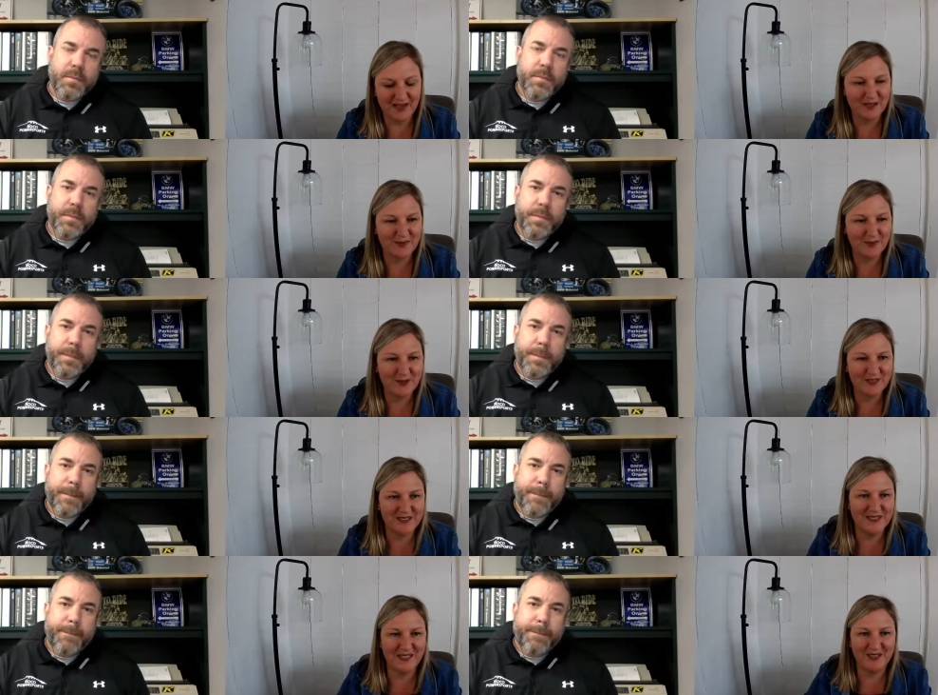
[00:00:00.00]
Speaker 1: power
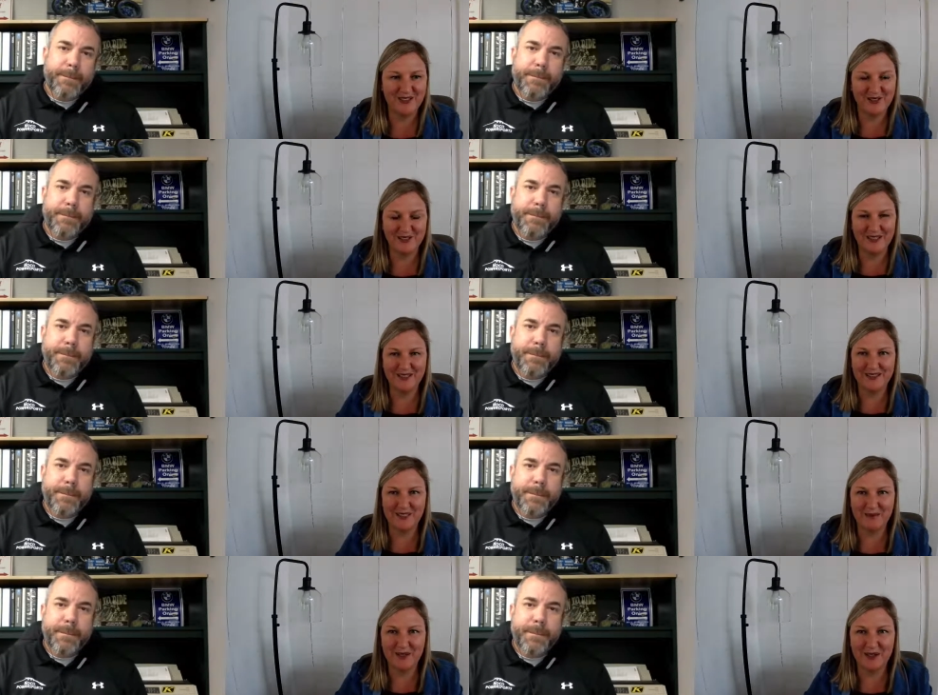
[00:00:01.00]
sports industry
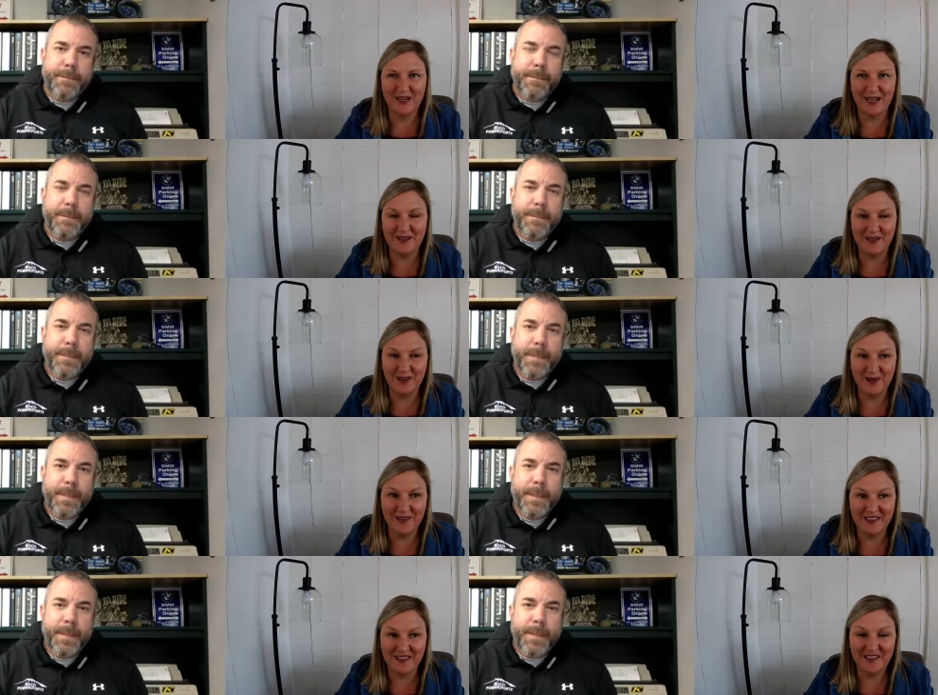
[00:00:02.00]
similar? I know
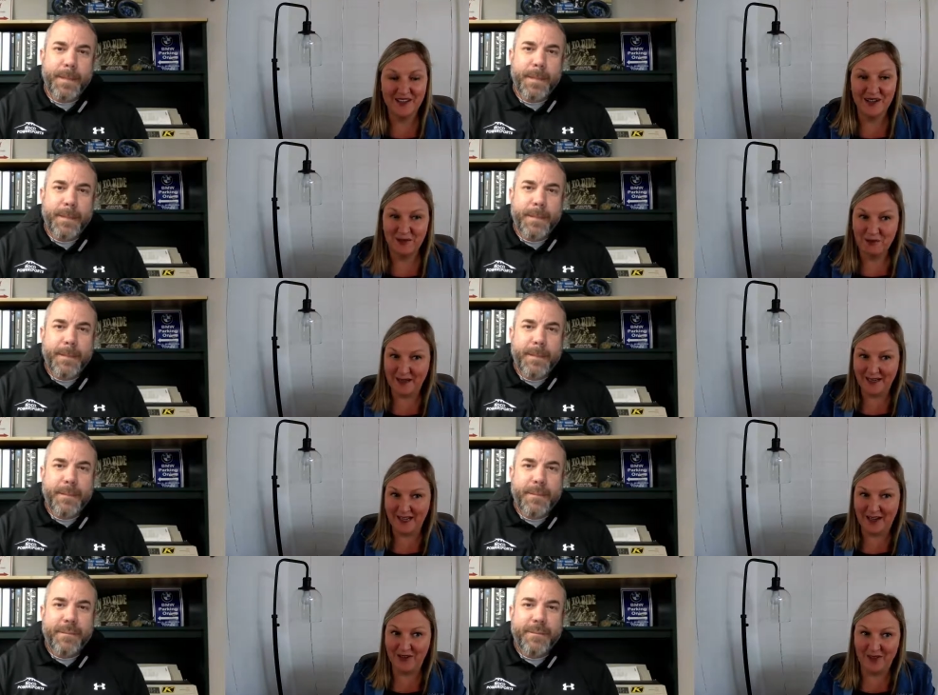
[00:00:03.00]
that right
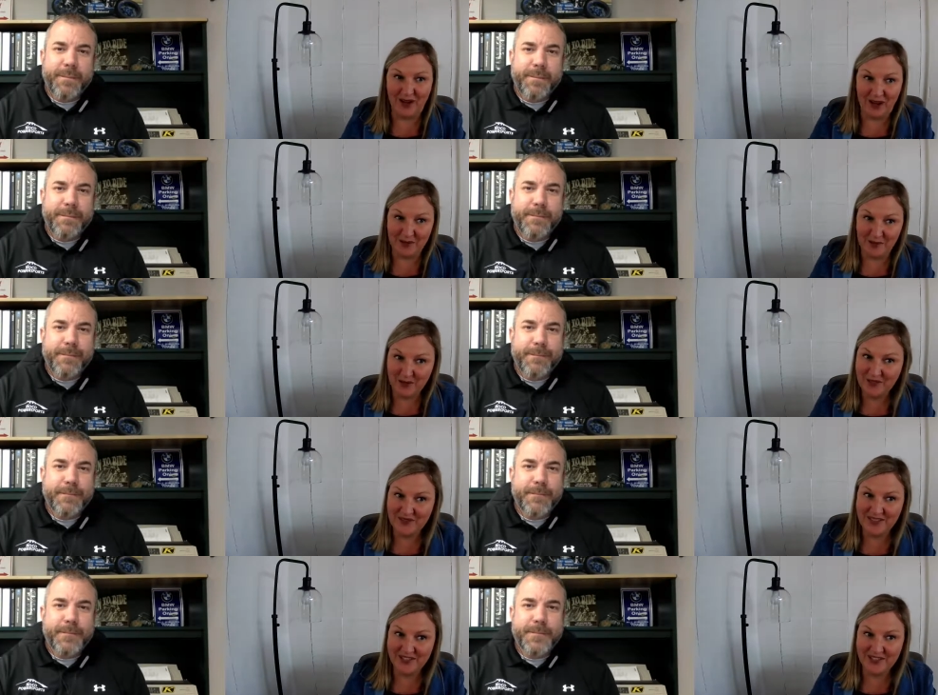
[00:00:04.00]
now in the automotive
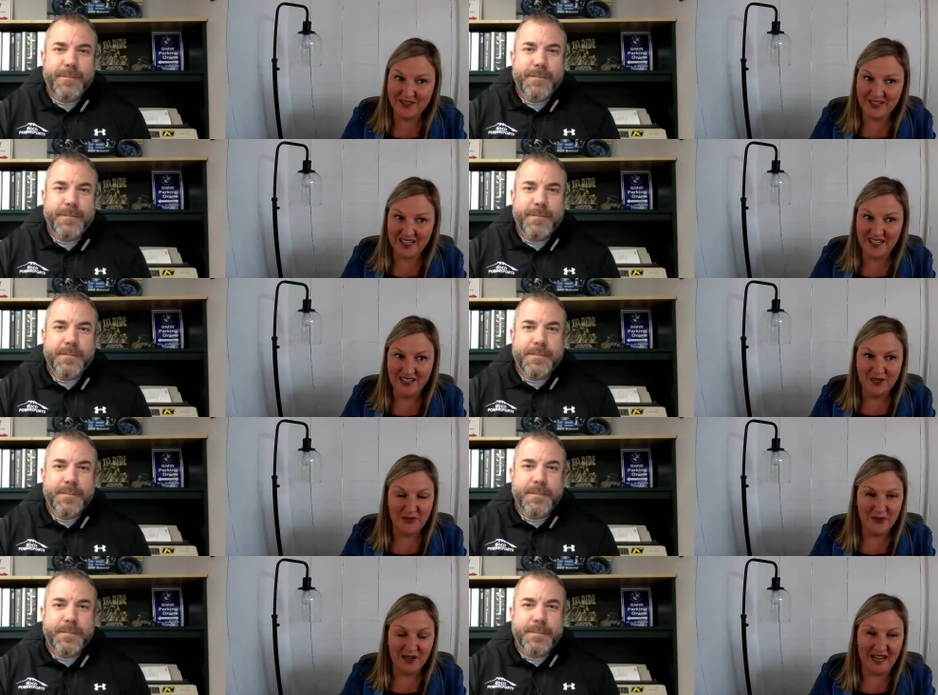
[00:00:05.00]
industry,
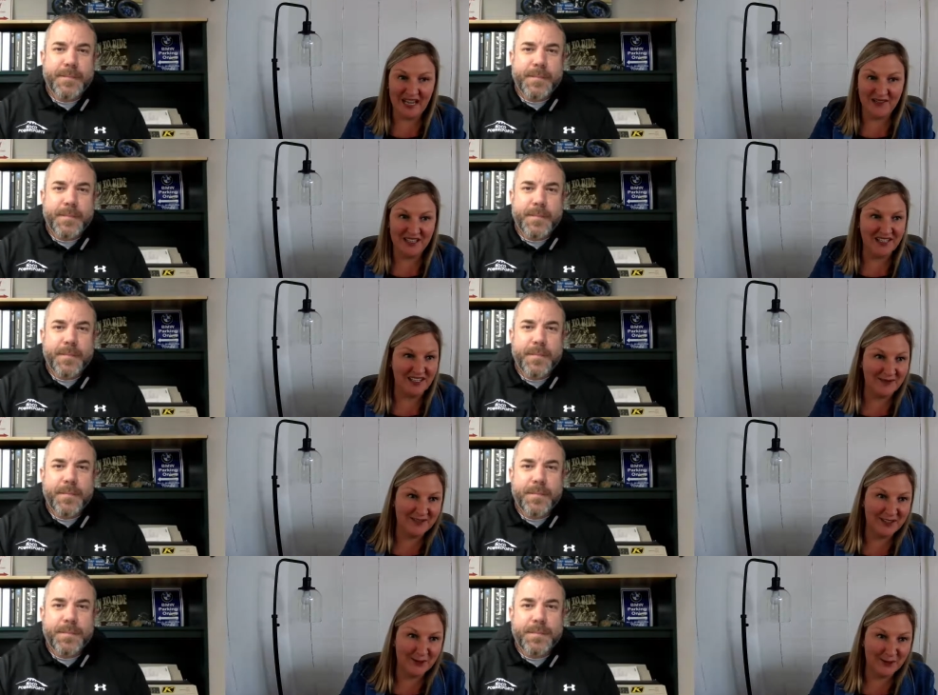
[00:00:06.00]
we're having an
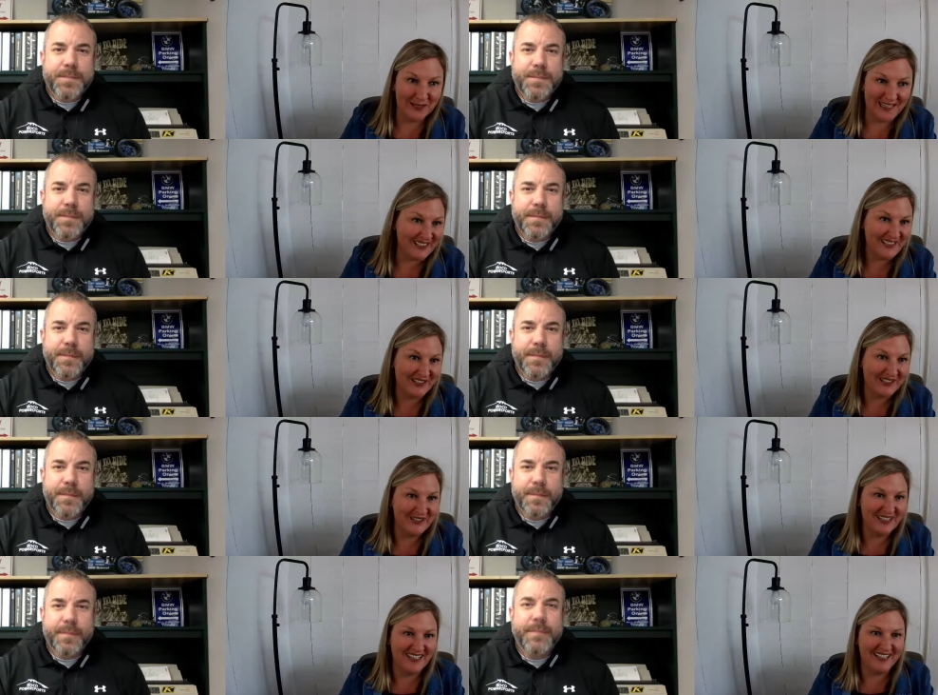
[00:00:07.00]
inventory issue.
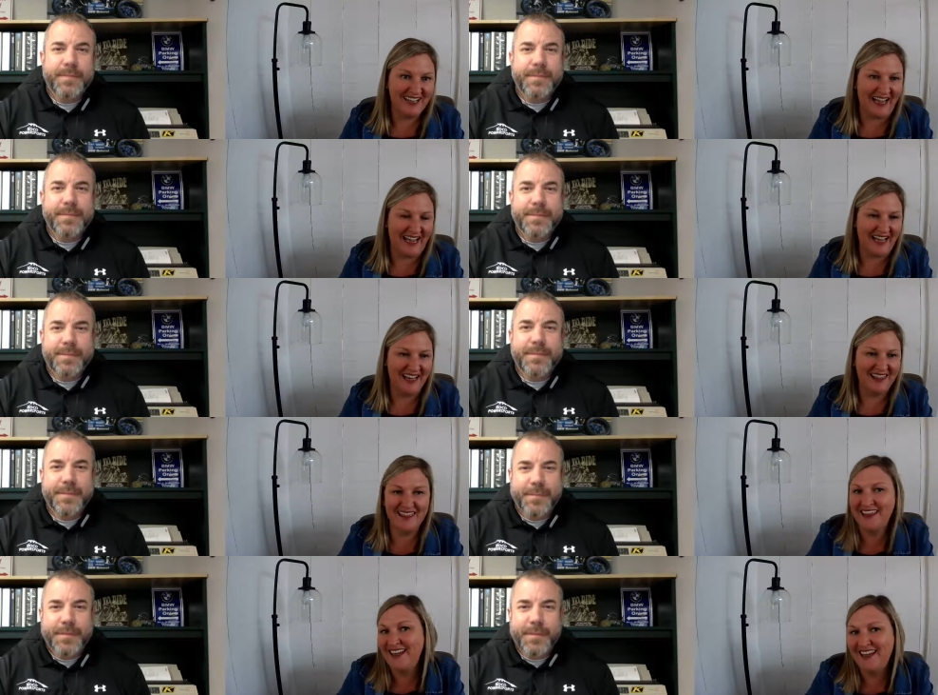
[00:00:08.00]
And I
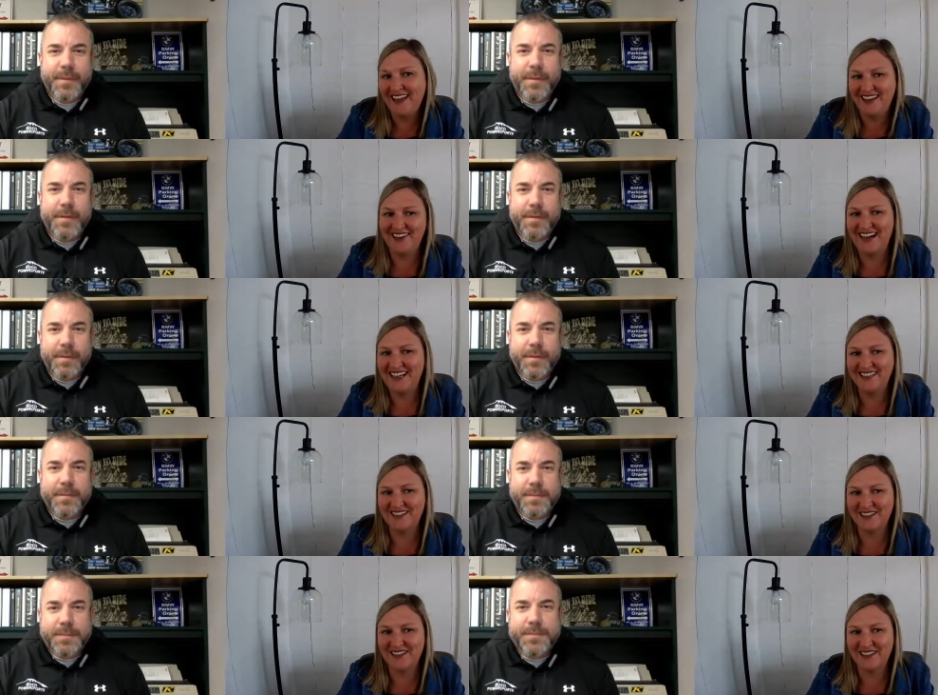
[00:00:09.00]
think you guys
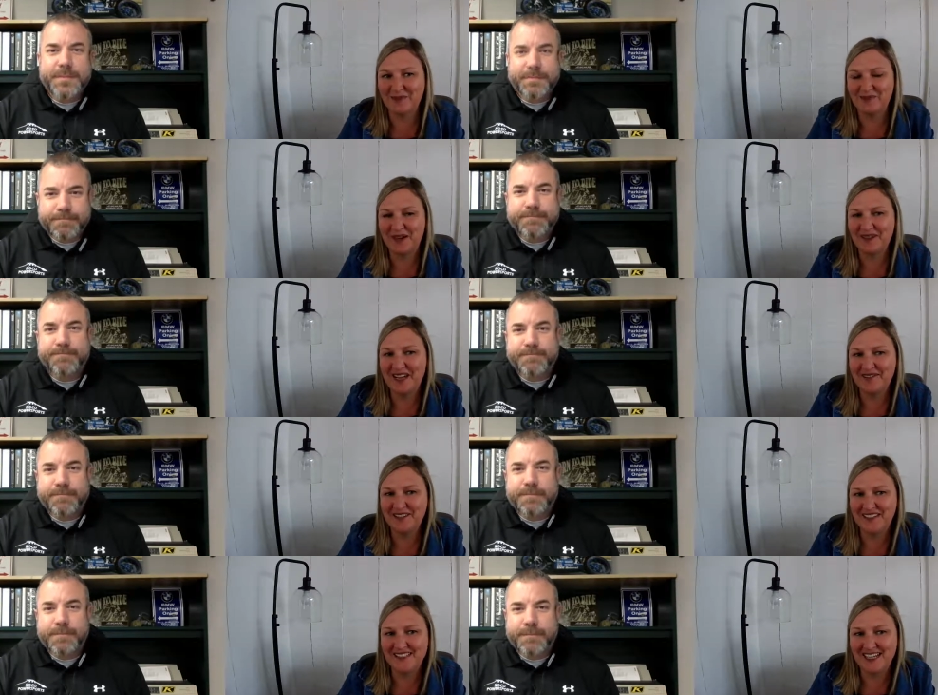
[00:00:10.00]
are, are probably having
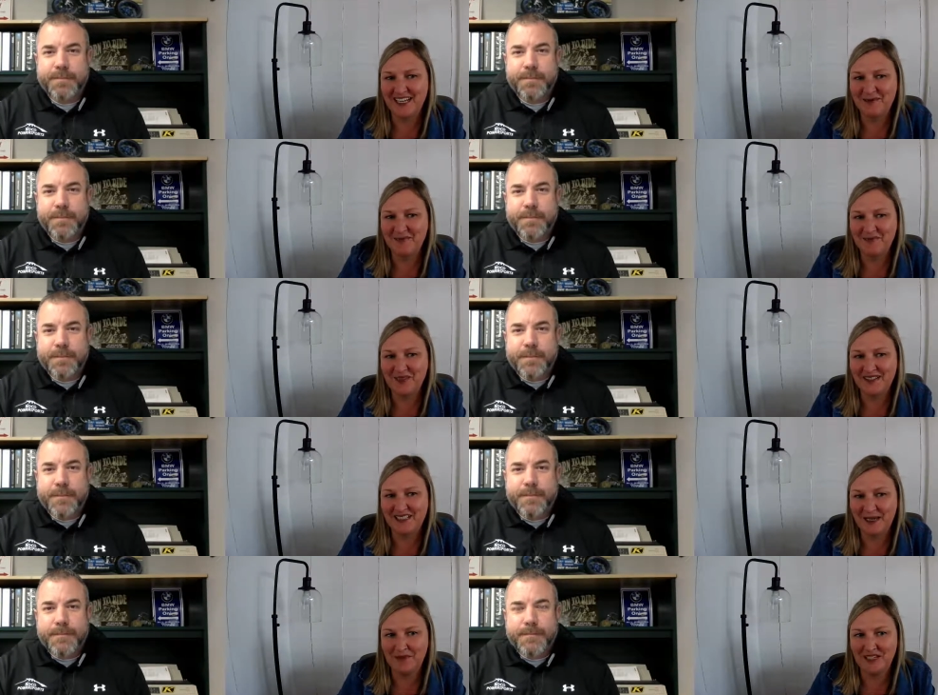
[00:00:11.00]
the same the
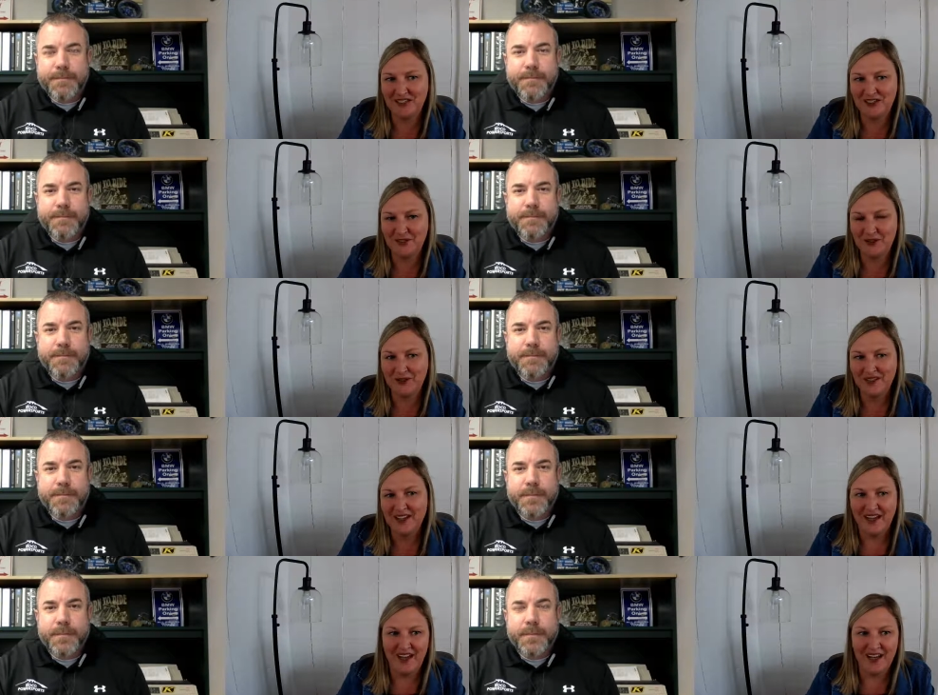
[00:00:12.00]
same issue.
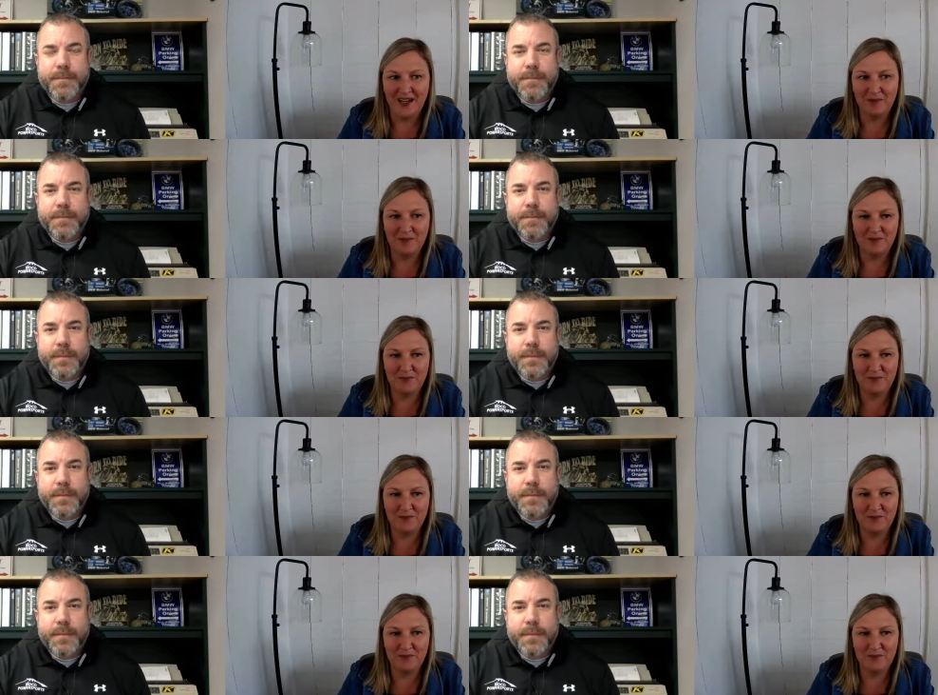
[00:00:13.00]
Um,